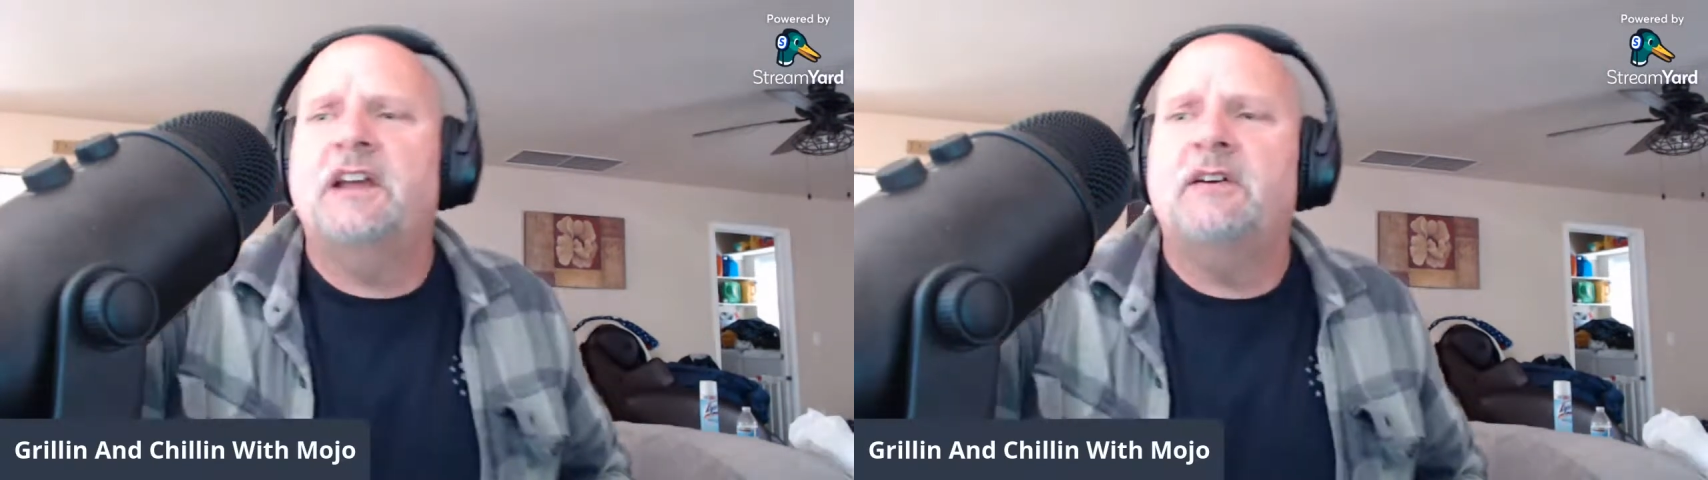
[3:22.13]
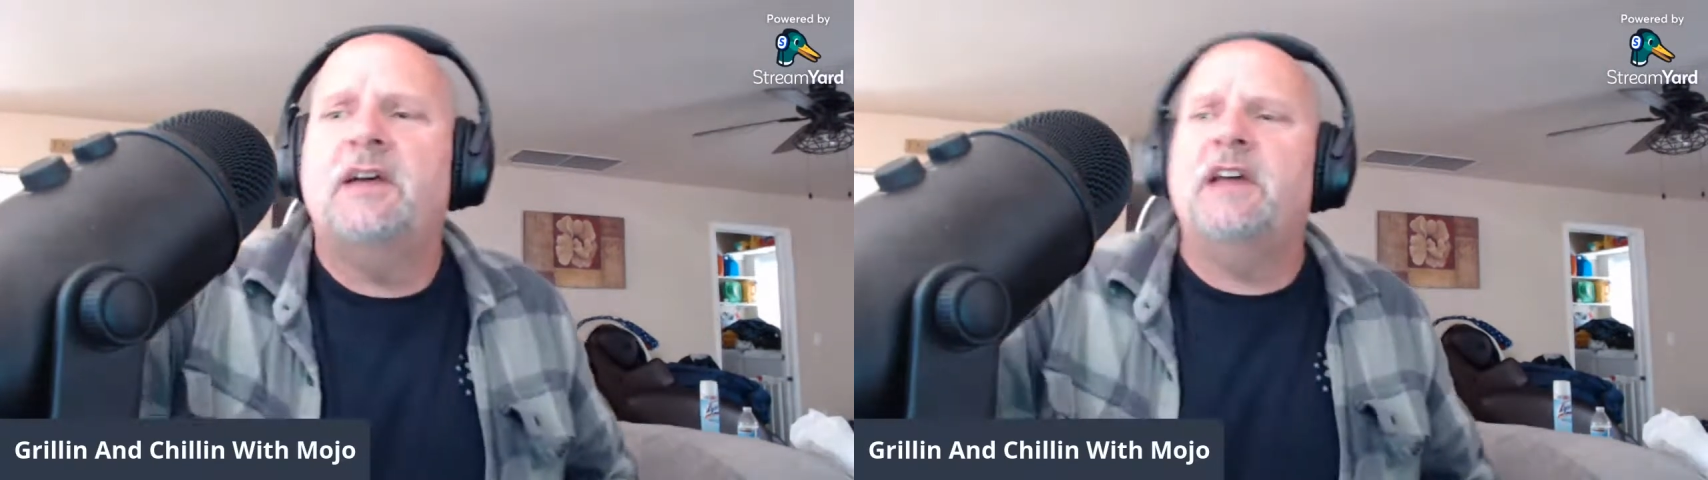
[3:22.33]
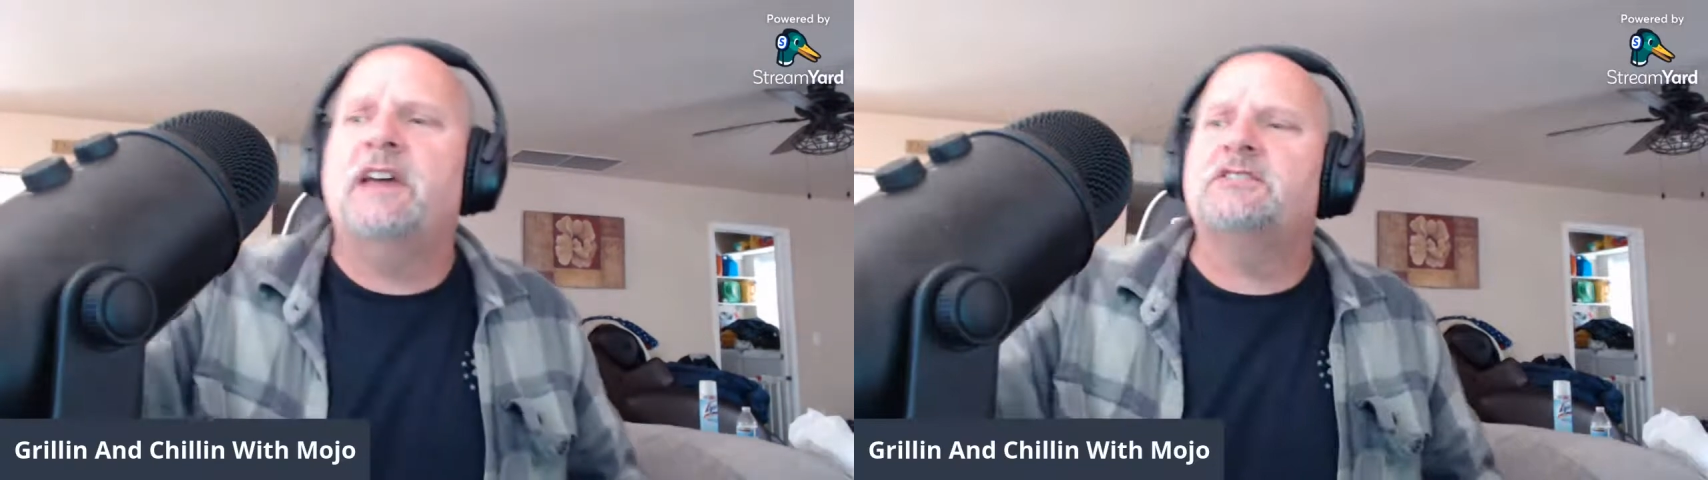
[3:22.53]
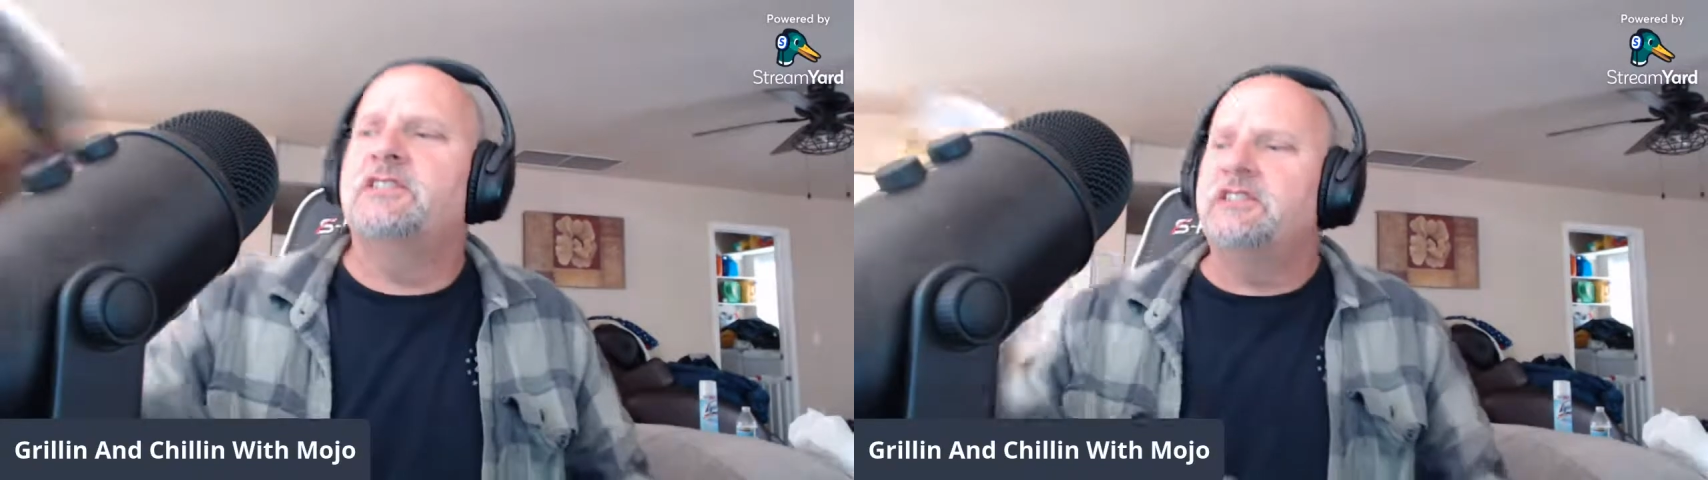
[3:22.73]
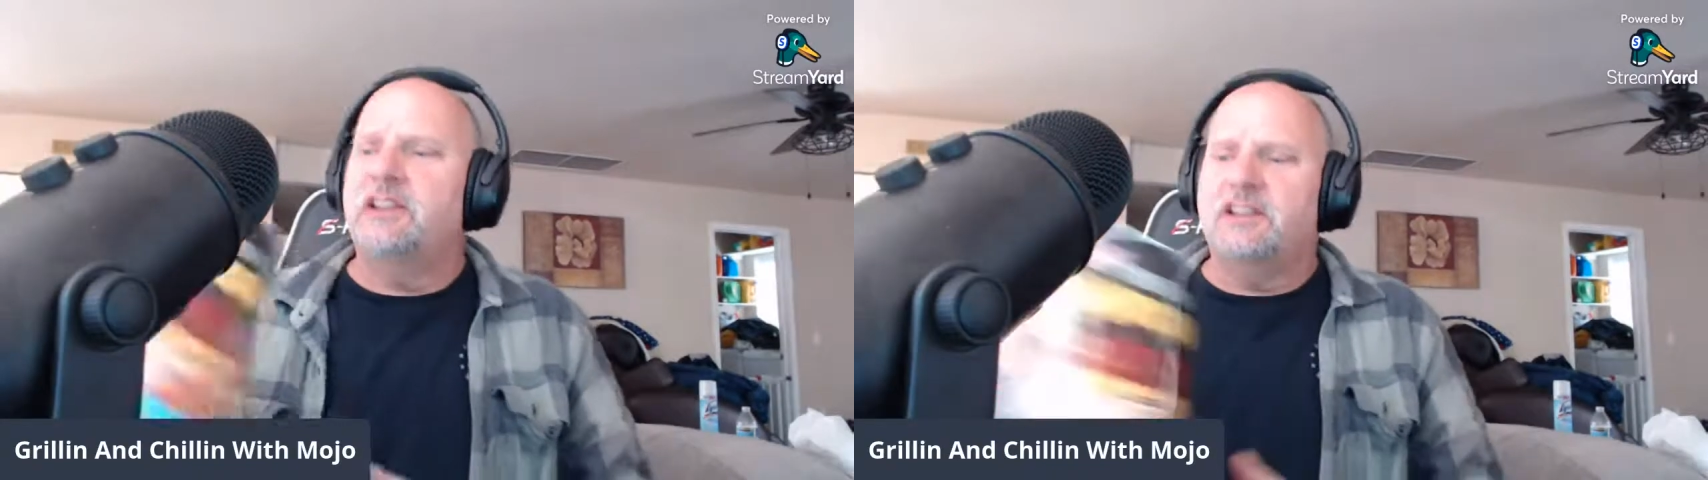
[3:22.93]
I'm actually
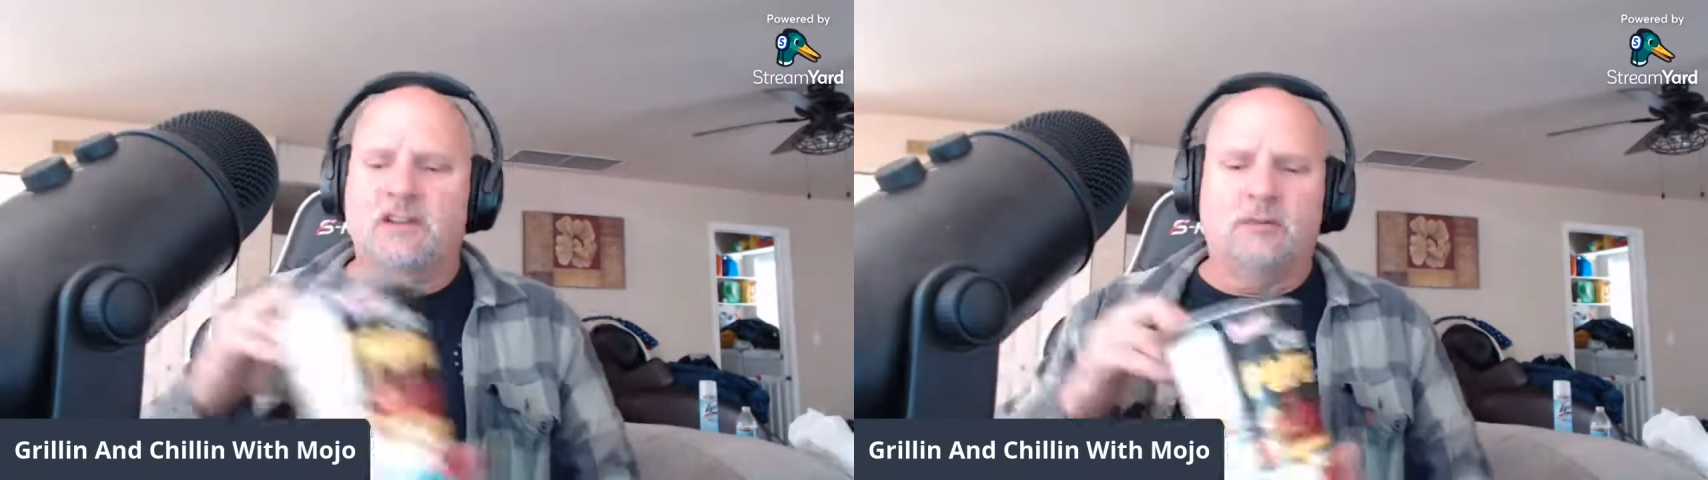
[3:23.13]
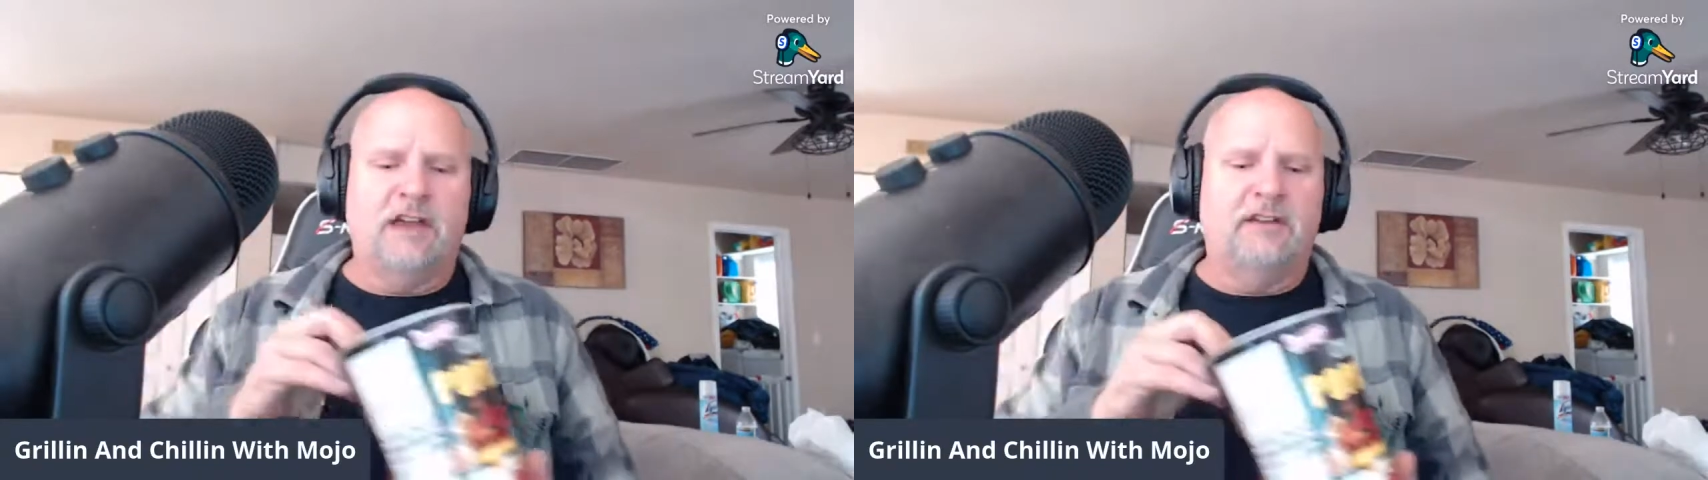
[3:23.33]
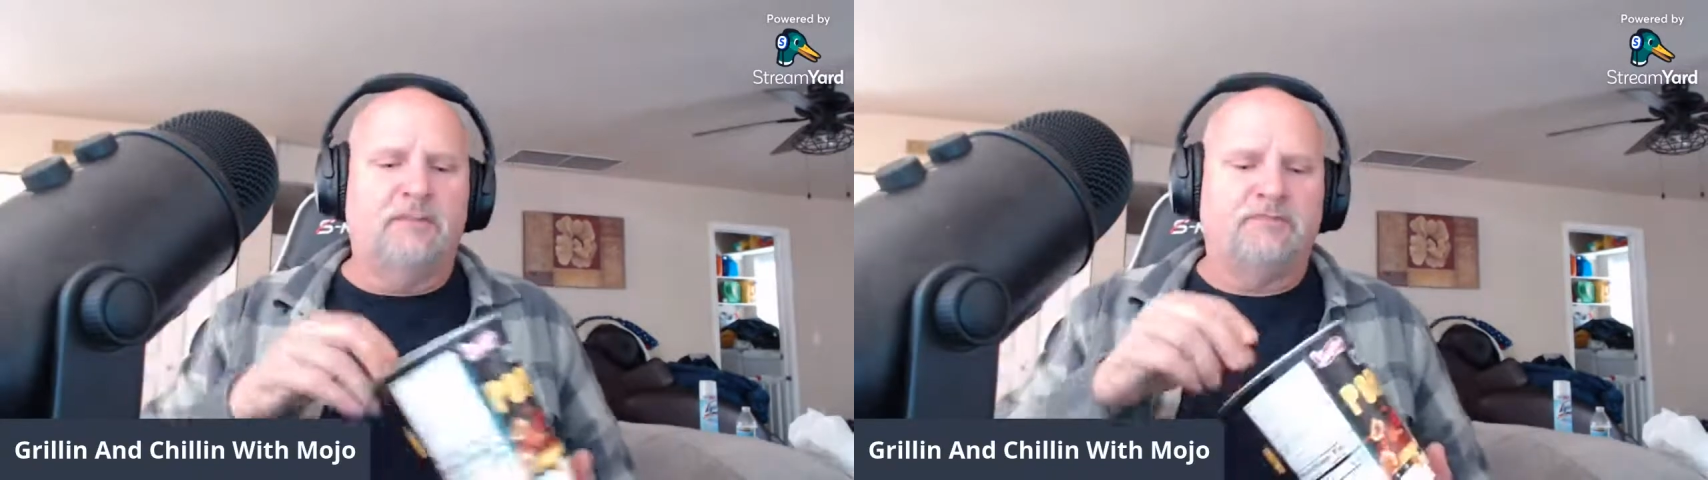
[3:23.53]
going to take another bite of